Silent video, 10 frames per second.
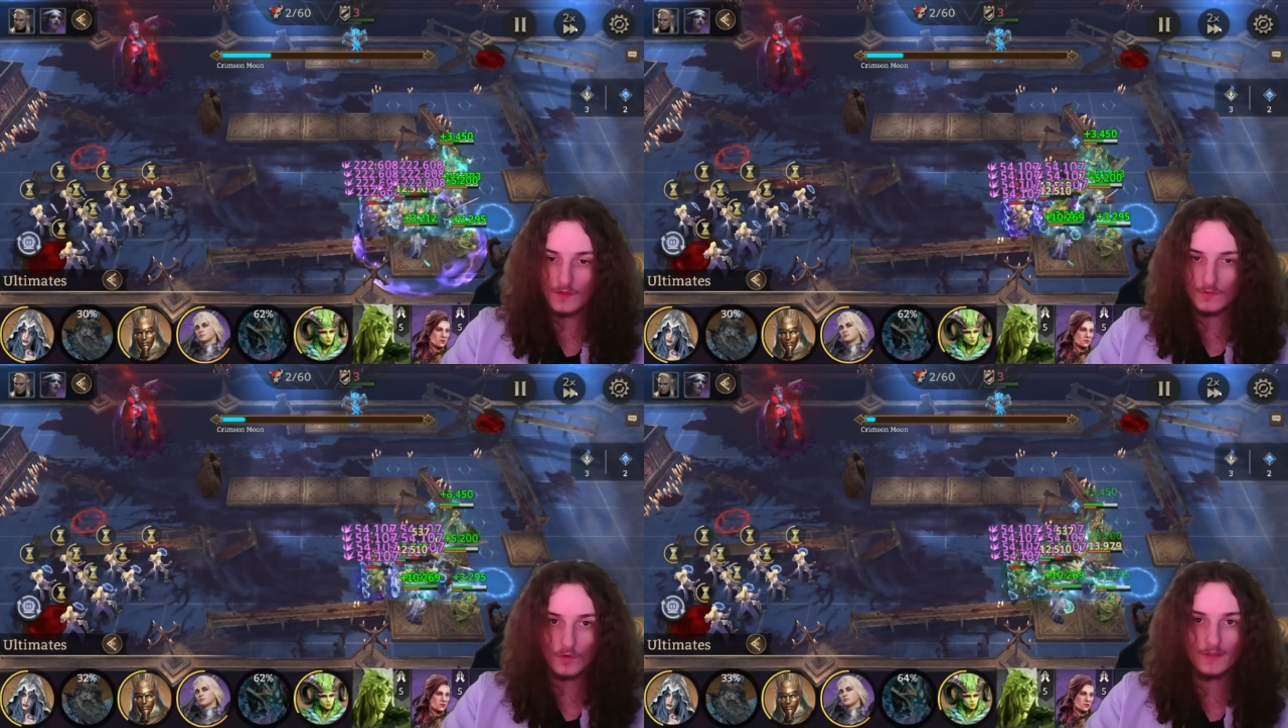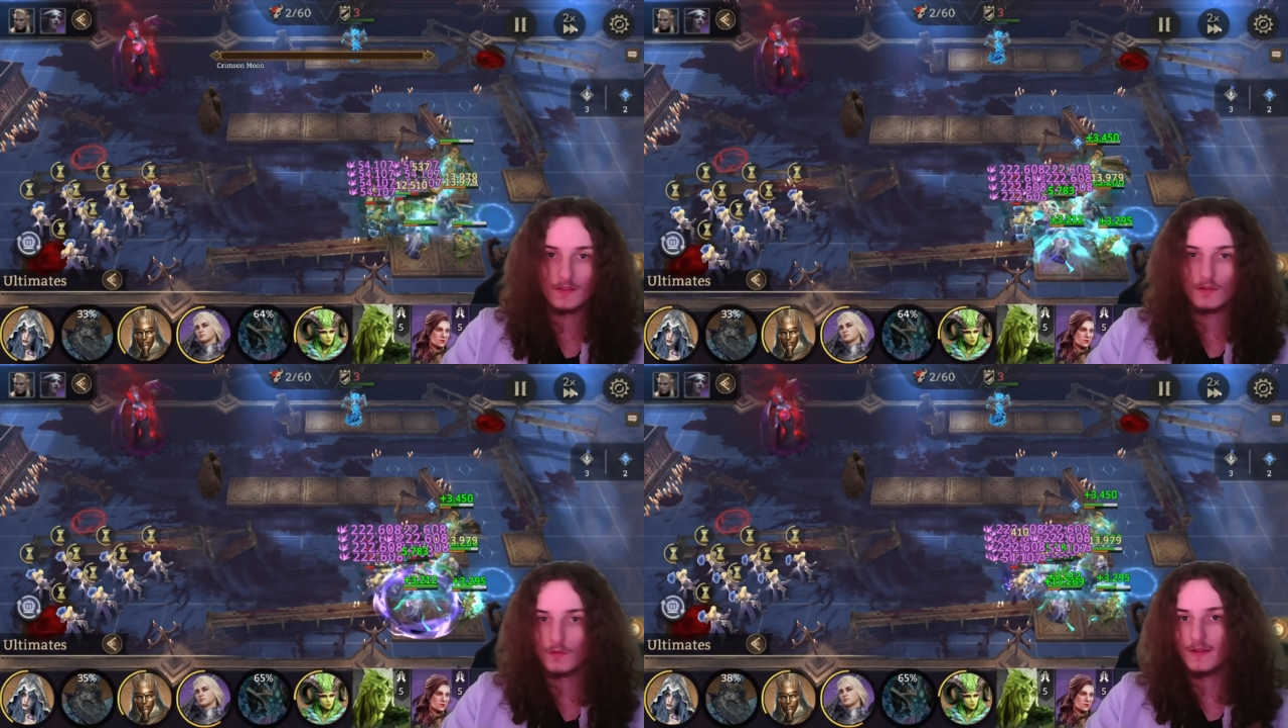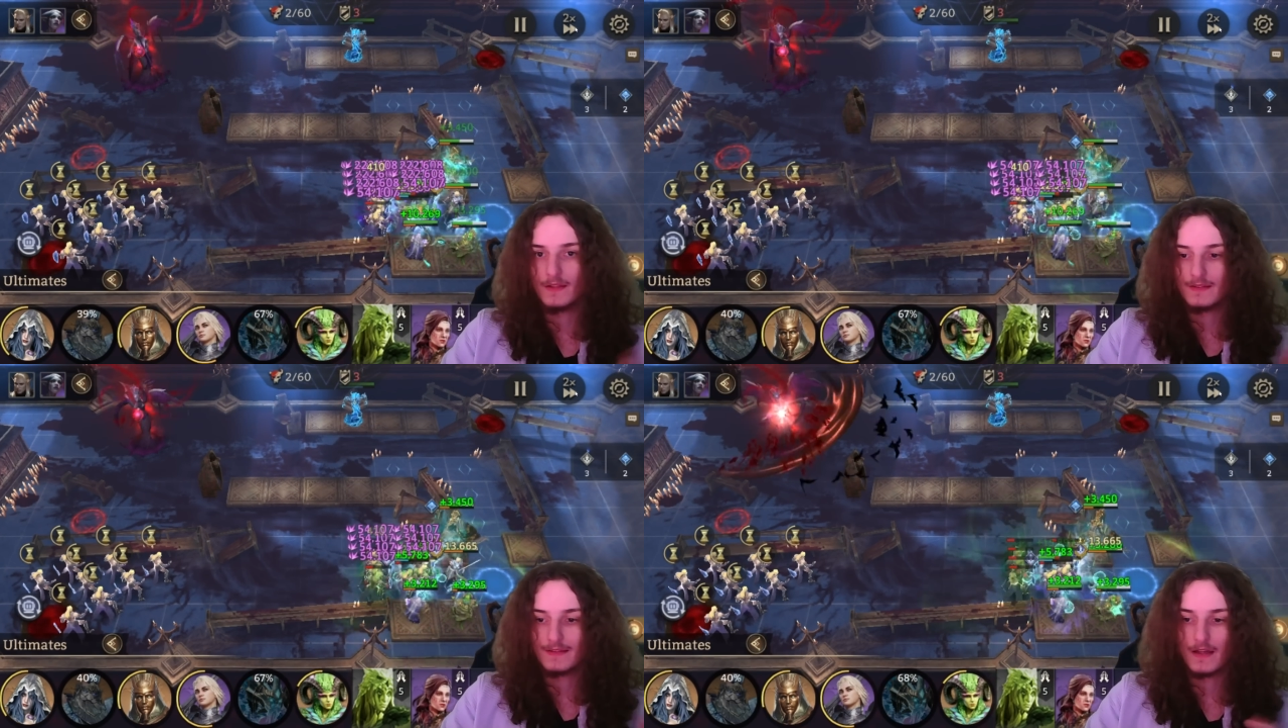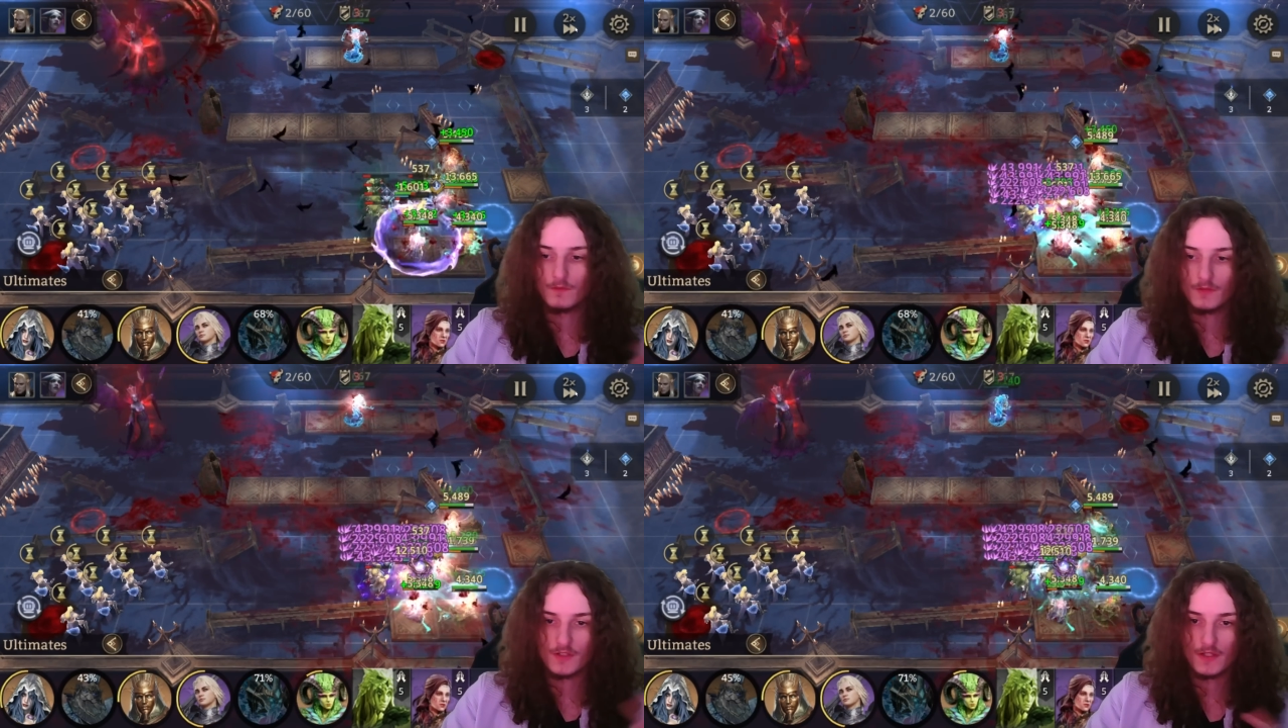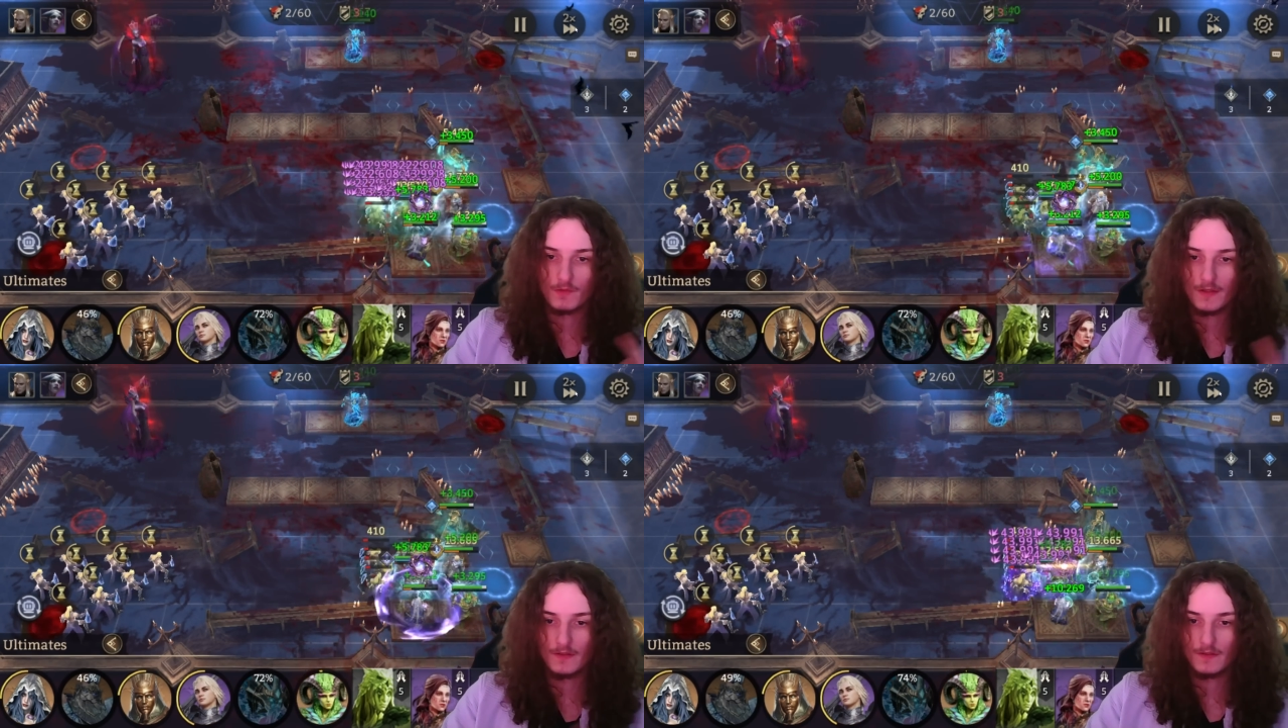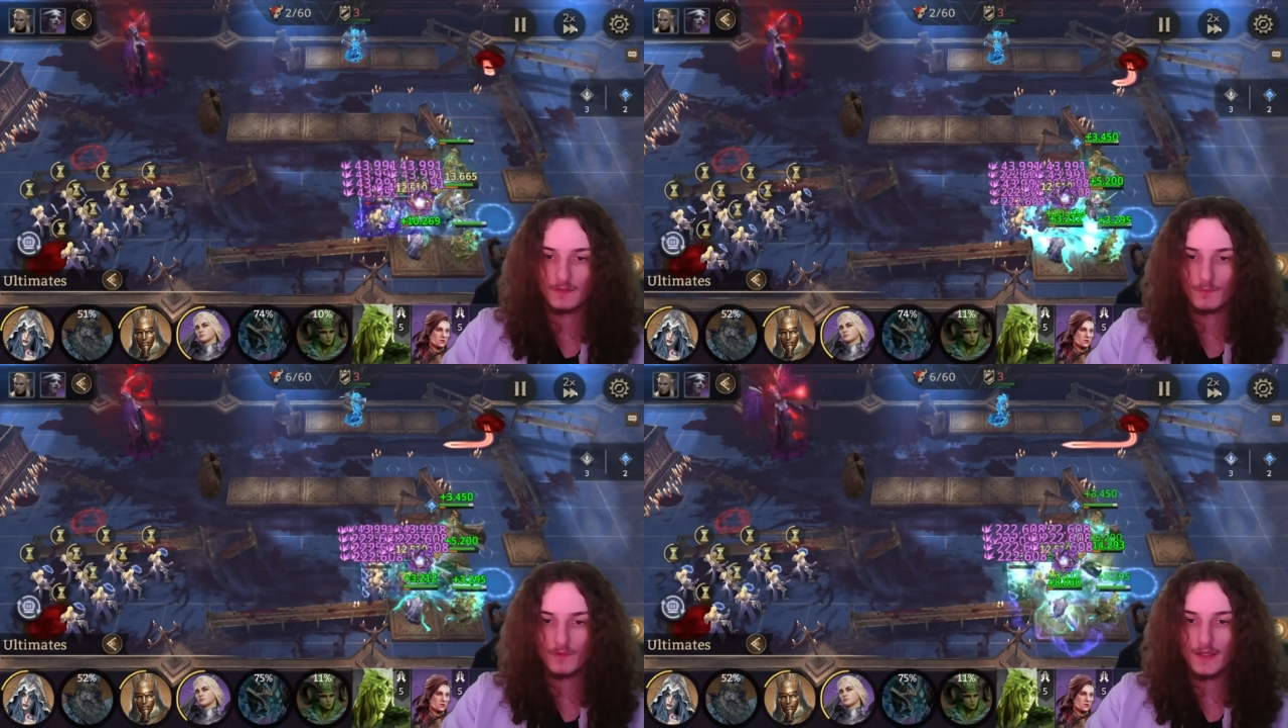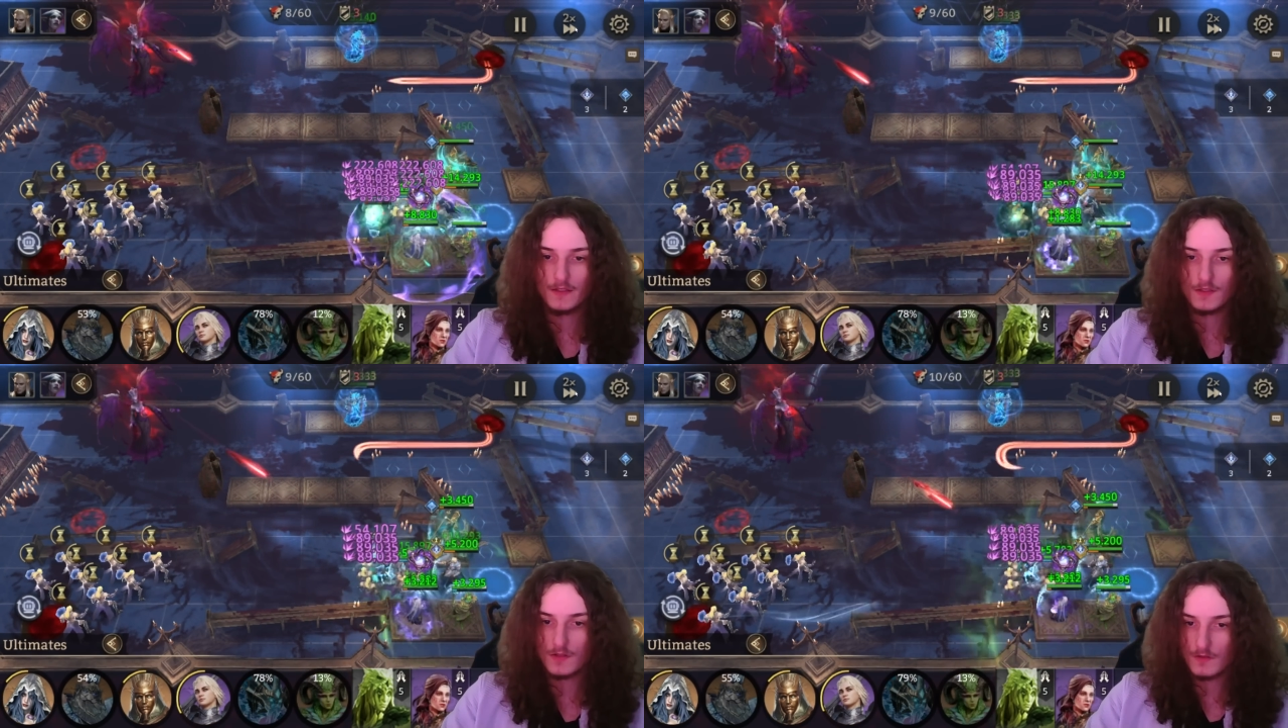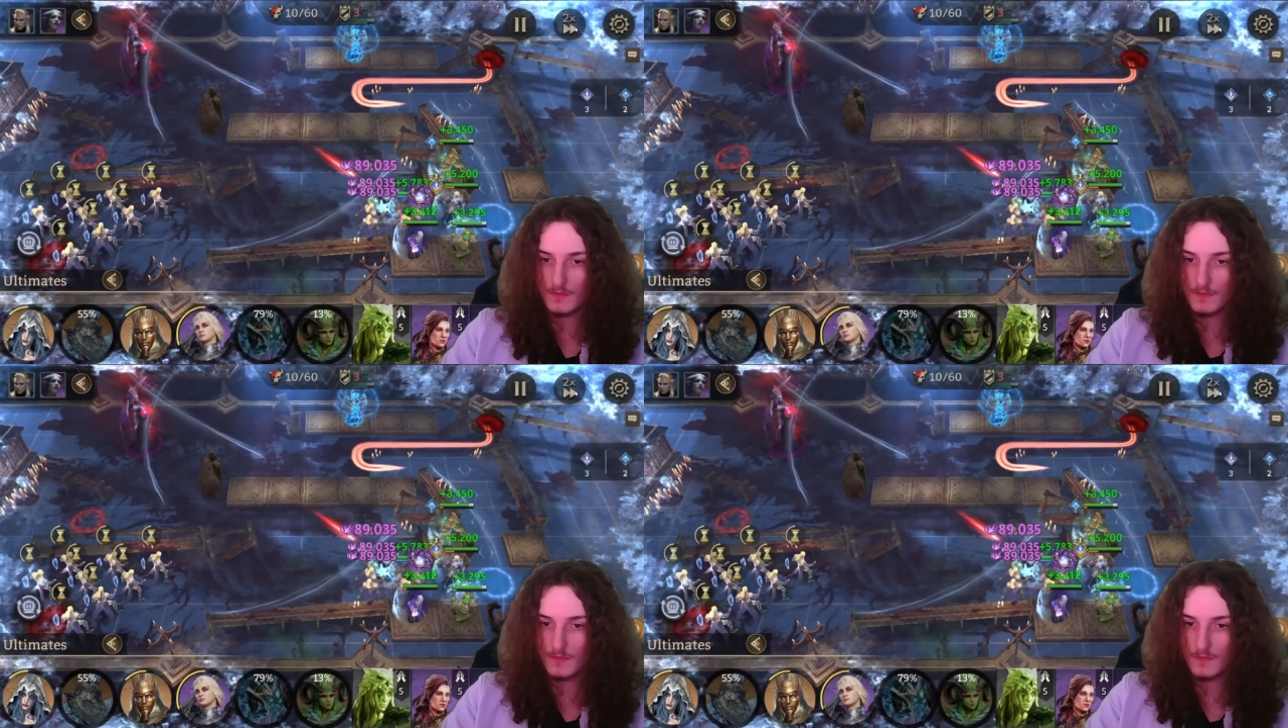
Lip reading: so he can already start regenerating some rage.